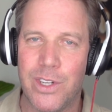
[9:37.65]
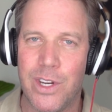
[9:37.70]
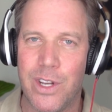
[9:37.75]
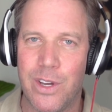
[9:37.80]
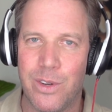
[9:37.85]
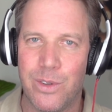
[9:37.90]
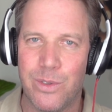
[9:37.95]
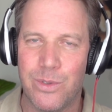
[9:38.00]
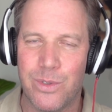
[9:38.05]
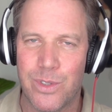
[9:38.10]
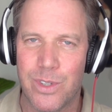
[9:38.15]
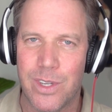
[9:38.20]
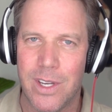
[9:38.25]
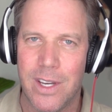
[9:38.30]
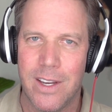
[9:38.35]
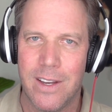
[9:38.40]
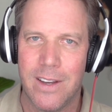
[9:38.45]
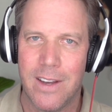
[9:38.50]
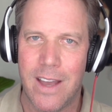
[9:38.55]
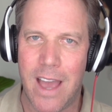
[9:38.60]
News,
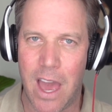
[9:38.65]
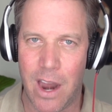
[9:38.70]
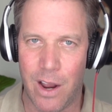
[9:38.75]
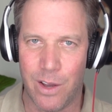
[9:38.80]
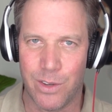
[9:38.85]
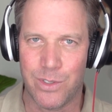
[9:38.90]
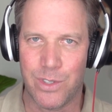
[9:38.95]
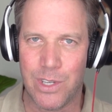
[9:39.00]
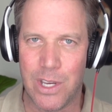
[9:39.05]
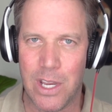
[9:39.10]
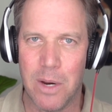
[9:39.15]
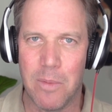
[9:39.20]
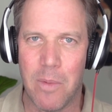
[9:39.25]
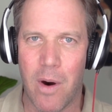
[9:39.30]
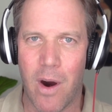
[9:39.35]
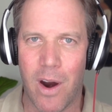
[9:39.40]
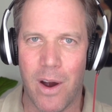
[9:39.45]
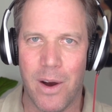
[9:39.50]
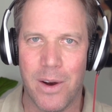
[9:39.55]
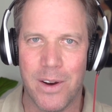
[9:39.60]
and I'll see you
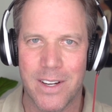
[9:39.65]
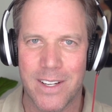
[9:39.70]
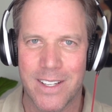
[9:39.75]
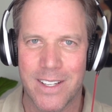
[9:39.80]
tomorrow.